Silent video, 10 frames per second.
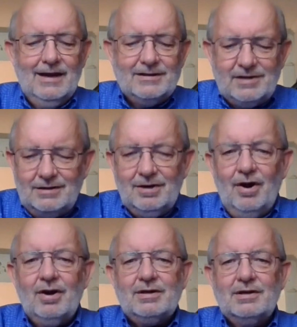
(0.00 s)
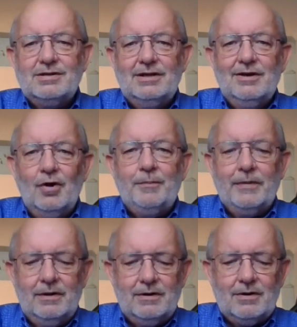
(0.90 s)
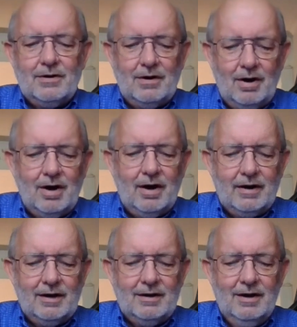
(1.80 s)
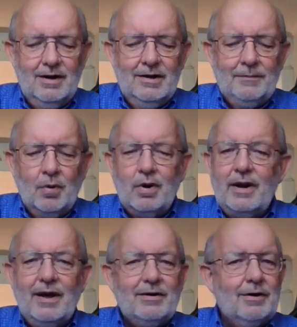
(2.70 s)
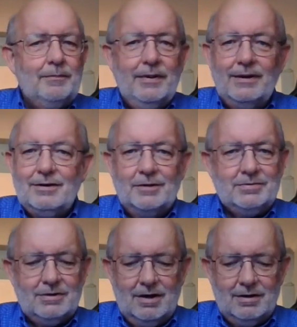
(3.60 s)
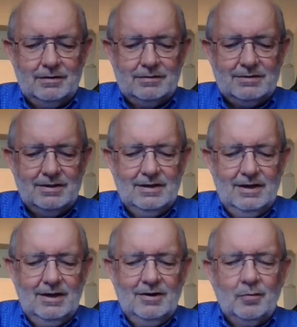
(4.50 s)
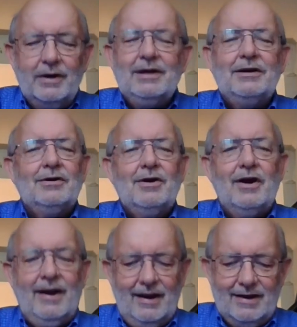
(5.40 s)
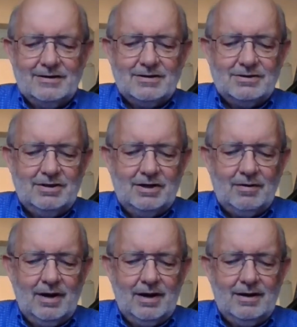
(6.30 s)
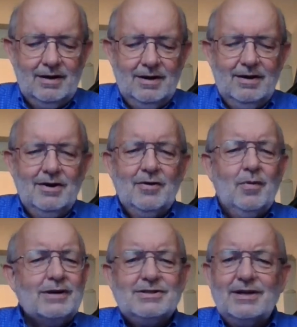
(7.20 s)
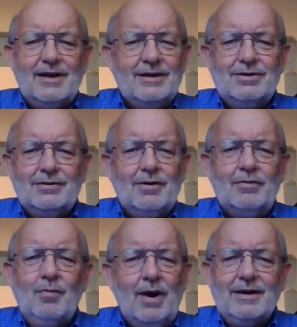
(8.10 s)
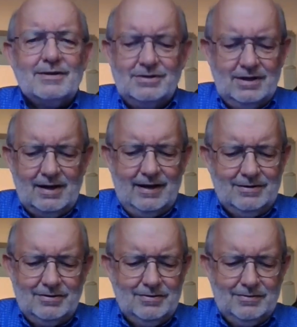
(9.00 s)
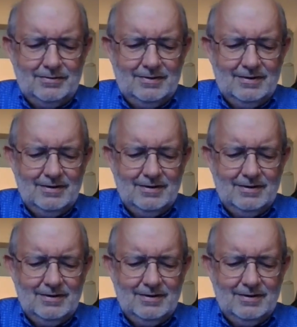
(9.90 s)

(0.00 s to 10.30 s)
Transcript: As they talked, she opened her heart and poured out her pent up sorrows. Wringing her hands, she cried, What shall I do? Oh, what shall I do?